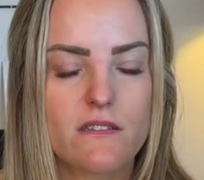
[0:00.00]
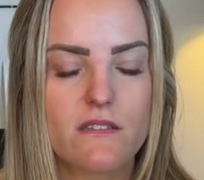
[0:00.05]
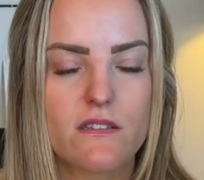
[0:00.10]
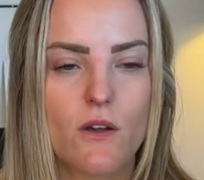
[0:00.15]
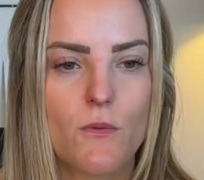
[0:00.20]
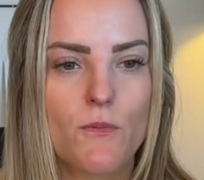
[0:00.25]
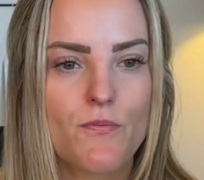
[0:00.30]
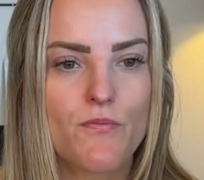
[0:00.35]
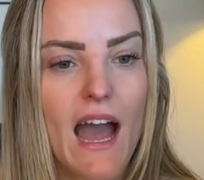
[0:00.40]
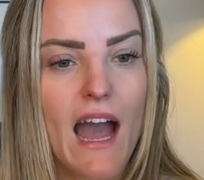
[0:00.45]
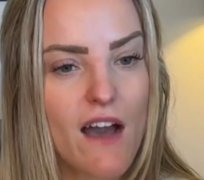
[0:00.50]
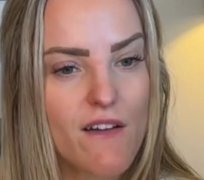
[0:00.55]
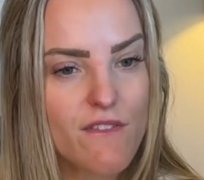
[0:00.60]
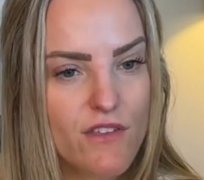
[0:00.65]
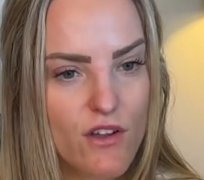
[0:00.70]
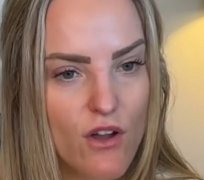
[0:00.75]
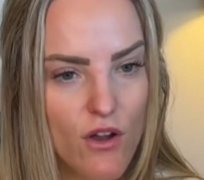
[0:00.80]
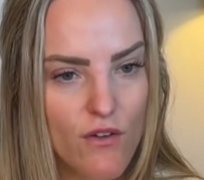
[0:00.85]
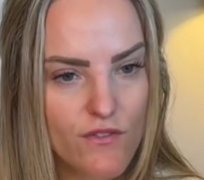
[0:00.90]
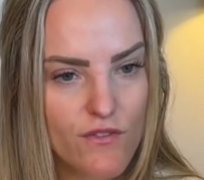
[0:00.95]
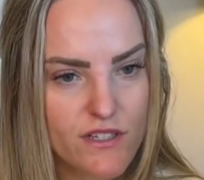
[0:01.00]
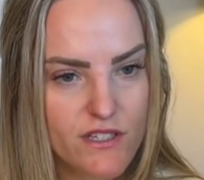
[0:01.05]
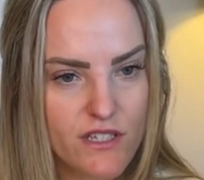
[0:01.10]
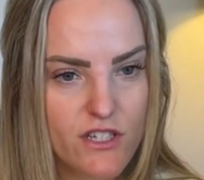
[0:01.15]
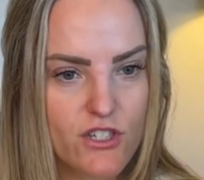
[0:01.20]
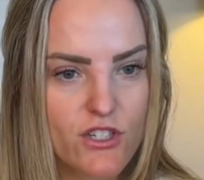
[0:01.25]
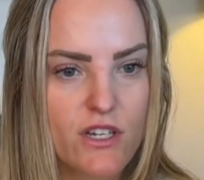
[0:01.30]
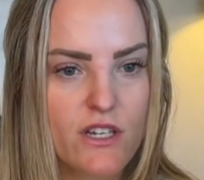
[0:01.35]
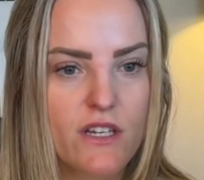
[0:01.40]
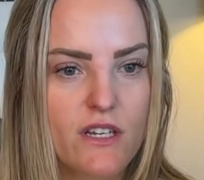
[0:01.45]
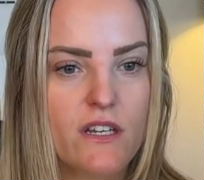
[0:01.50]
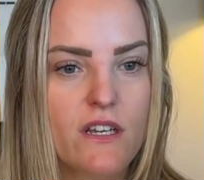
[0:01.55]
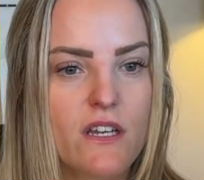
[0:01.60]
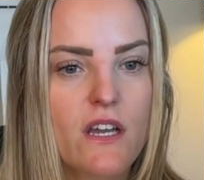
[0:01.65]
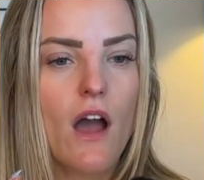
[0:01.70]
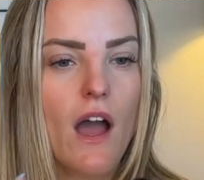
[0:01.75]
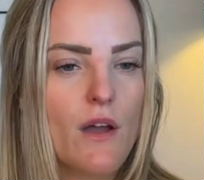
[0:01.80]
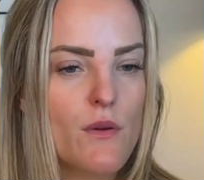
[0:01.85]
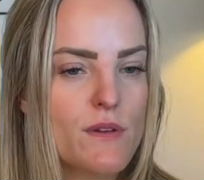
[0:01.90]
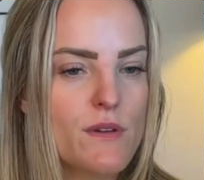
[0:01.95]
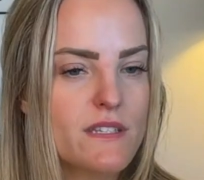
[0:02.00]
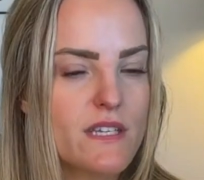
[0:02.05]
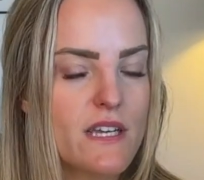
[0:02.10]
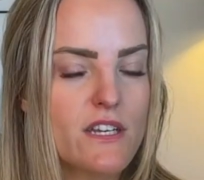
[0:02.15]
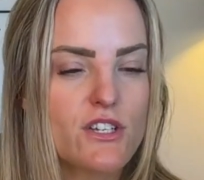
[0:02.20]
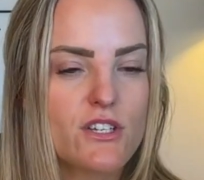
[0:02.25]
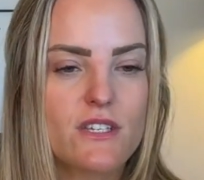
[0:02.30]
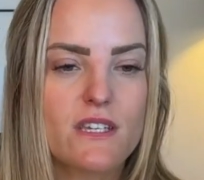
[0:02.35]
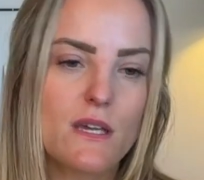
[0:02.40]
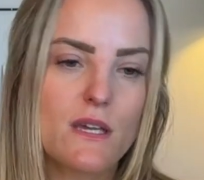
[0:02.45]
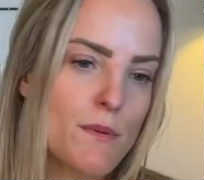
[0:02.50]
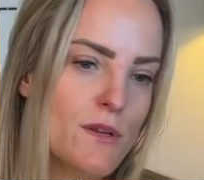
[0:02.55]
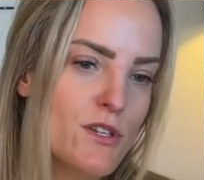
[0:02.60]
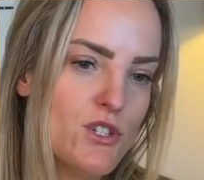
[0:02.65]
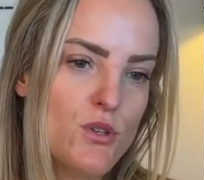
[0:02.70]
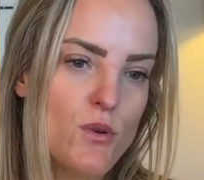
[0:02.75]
So have the conversation. I would say just keep it